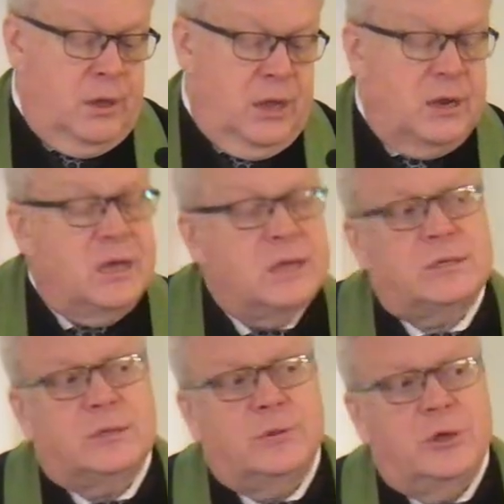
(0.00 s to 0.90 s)
It
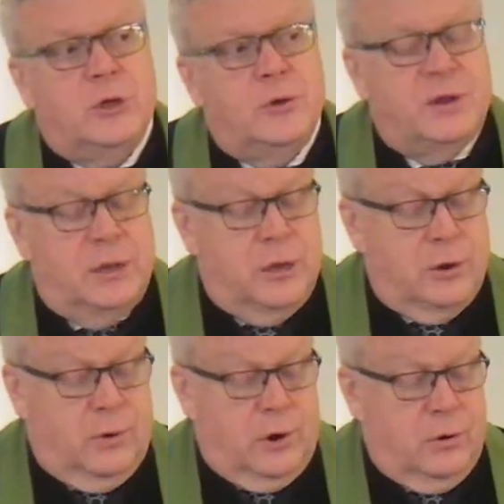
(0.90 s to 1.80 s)
is to the human
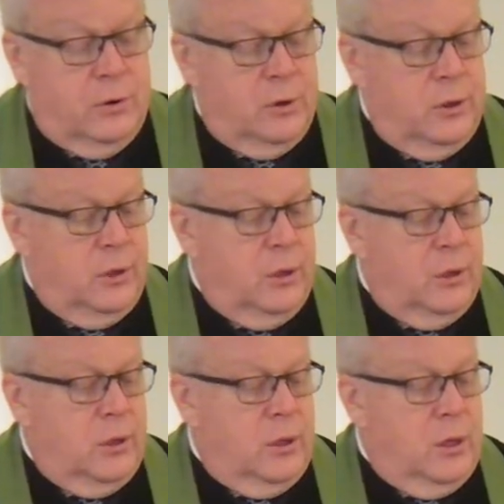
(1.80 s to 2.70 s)
hearer
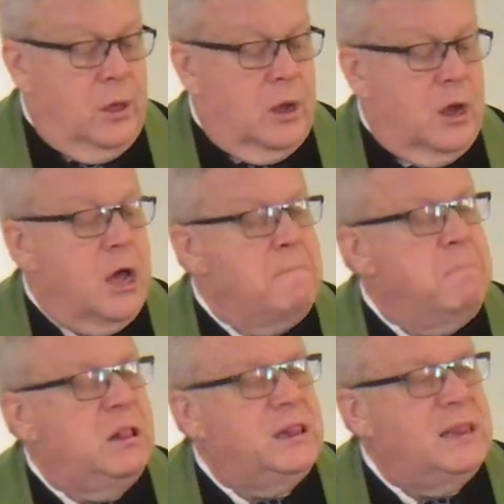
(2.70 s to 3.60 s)

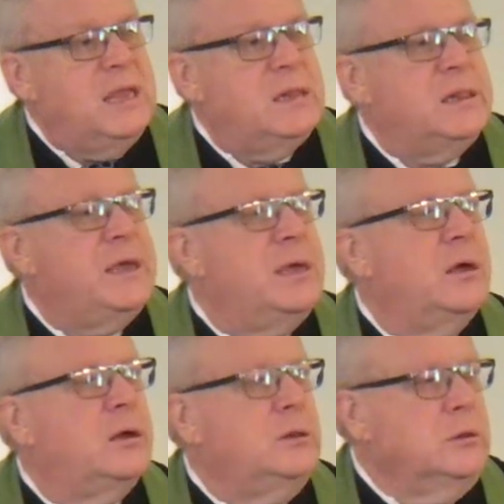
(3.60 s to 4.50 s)
completely
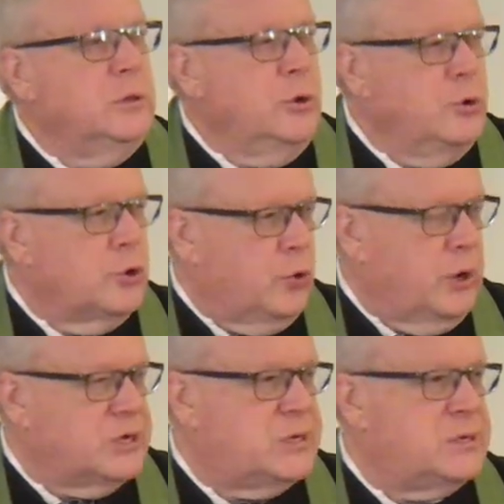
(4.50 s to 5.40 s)

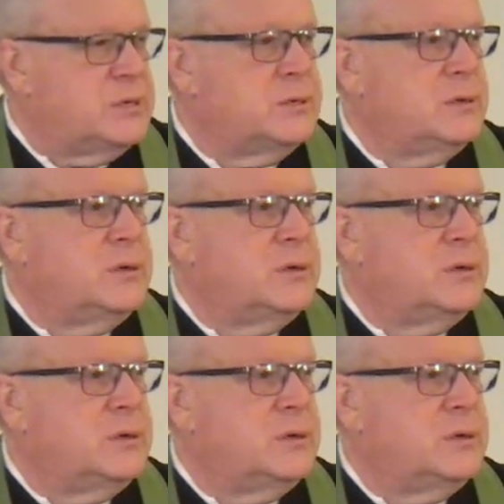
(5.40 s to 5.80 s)
ludicrous.